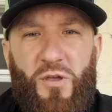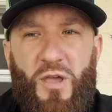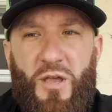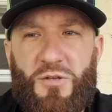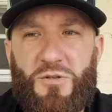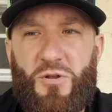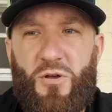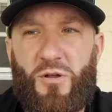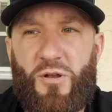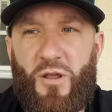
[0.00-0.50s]
a
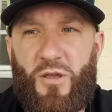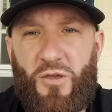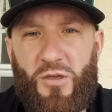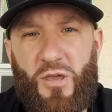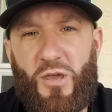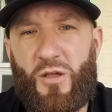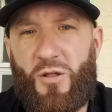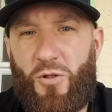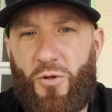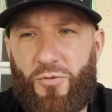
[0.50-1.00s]
catch dog. Now you
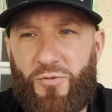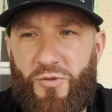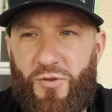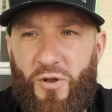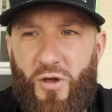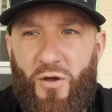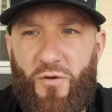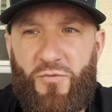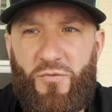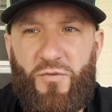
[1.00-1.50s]
get close
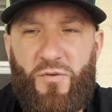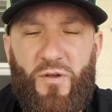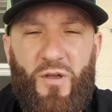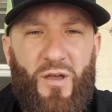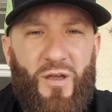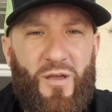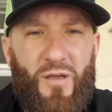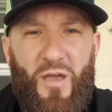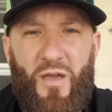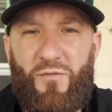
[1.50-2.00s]
enough.
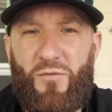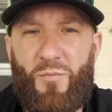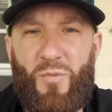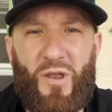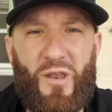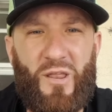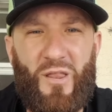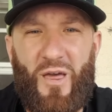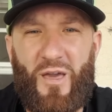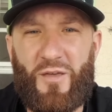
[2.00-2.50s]

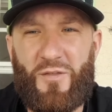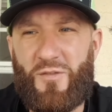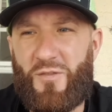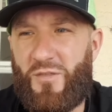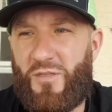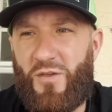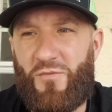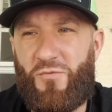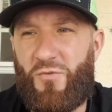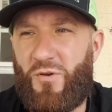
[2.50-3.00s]
Everybody likes
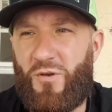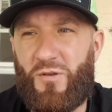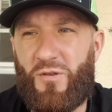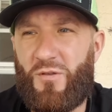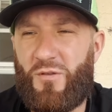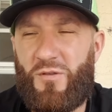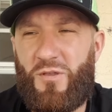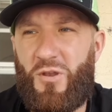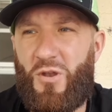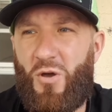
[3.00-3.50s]
different,
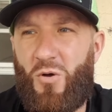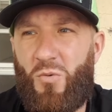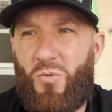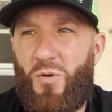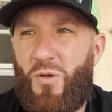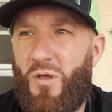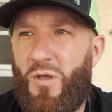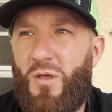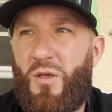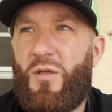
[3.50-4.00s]
you know,
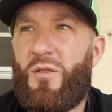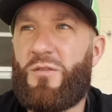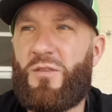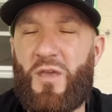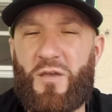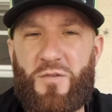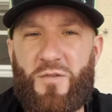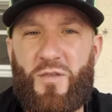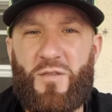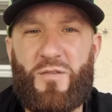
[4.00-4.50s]

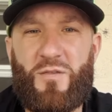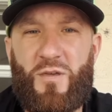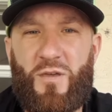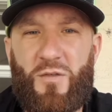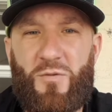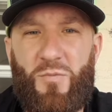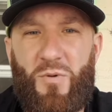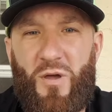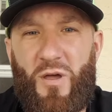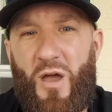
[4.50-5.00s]

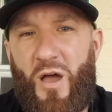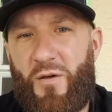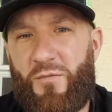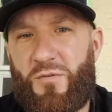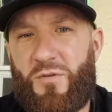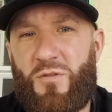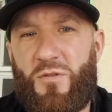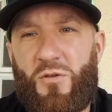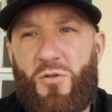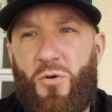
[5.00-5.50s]
distances, but
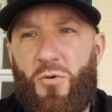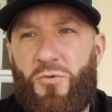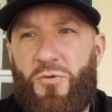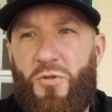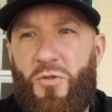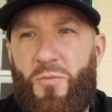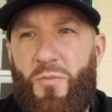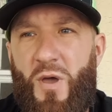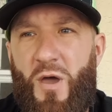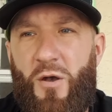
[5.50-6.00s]
obviously the
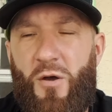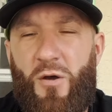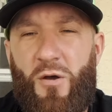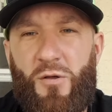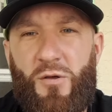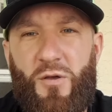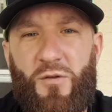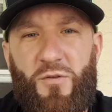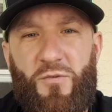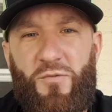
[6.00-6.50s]
closer the
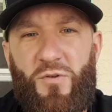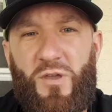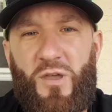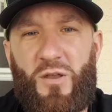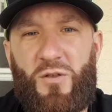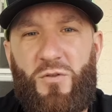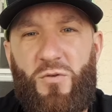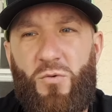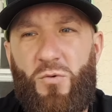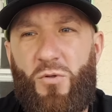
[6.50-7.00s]
better, because if you
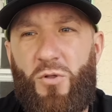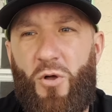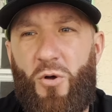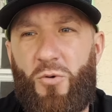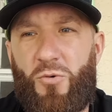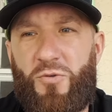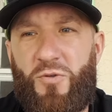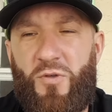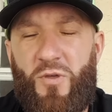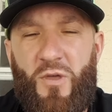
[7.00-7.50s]
get too
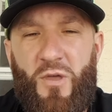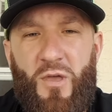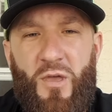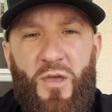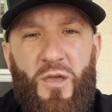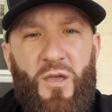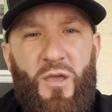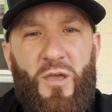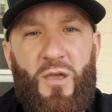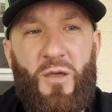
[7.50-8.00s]
close,
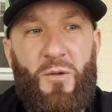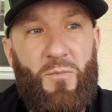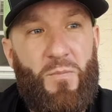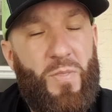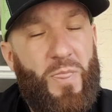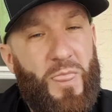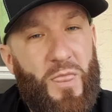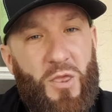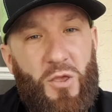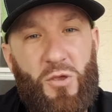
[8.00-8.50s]

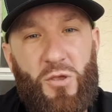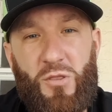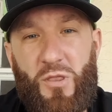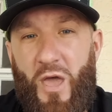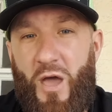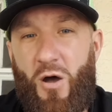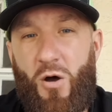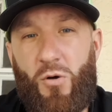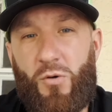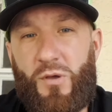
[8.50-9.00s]

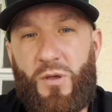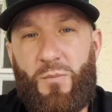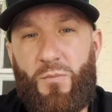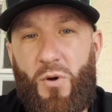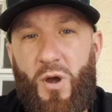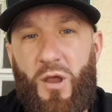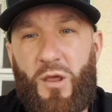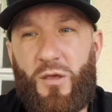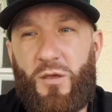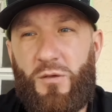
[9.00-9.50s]
that hog can
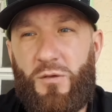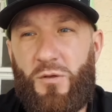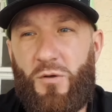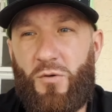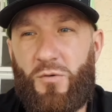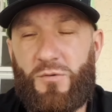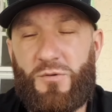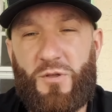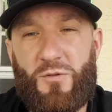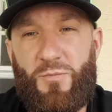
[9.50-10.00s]
break. You
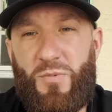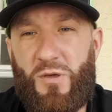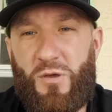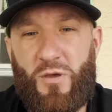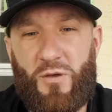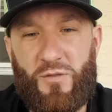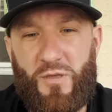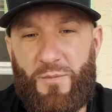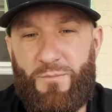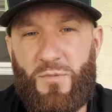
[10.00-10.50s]
know, just
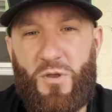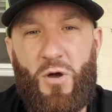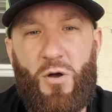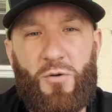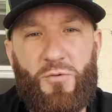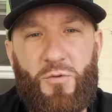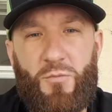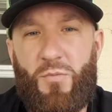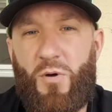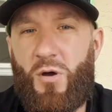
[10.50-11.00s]
because them
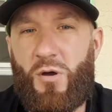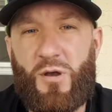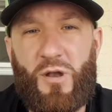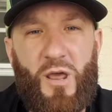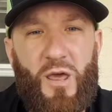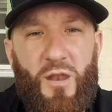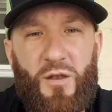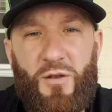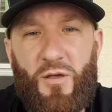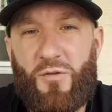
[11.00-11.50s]
dogs are
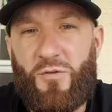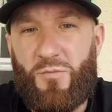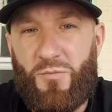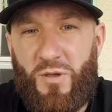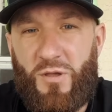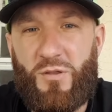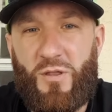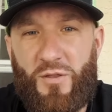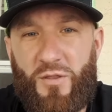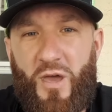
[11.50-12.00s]
barking at it doesn't
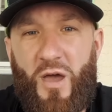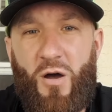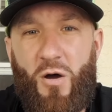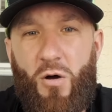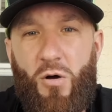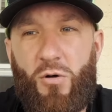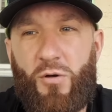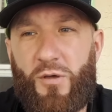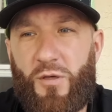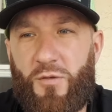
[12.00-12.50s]
mean that
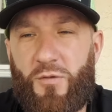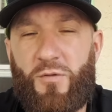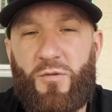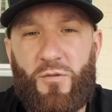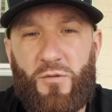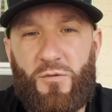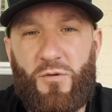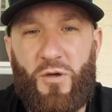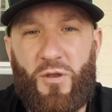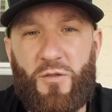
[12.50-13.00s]
hog is
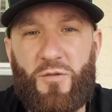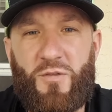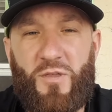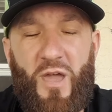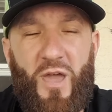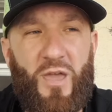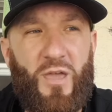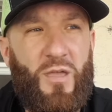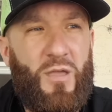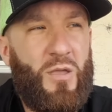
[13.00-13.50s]
gonna
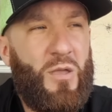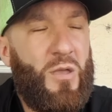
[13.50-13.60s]
stay.